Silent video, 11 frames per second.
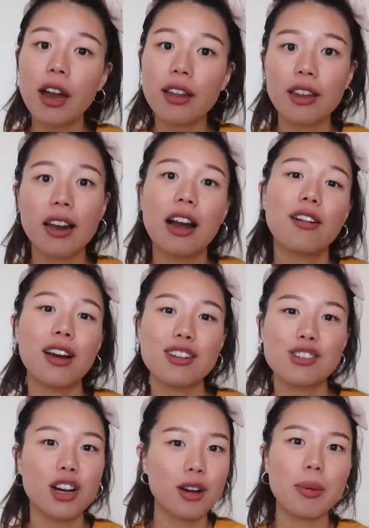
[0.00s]
and then I'll kind of
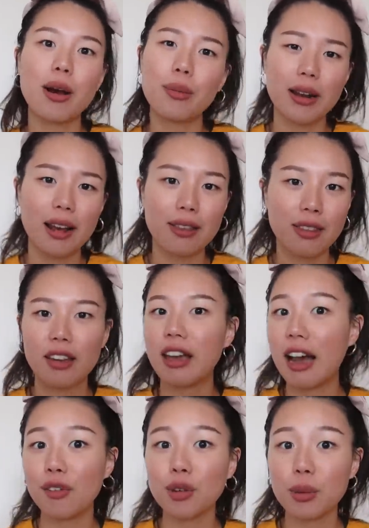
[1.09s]
talk about what I think
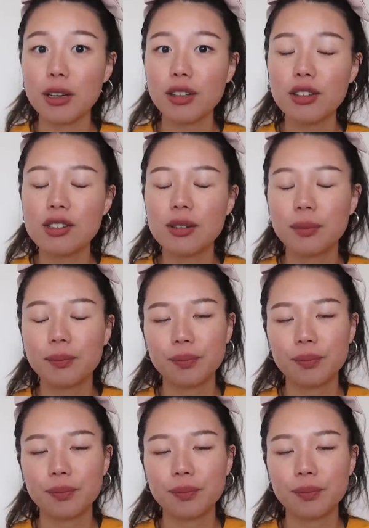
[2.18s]
afterwards.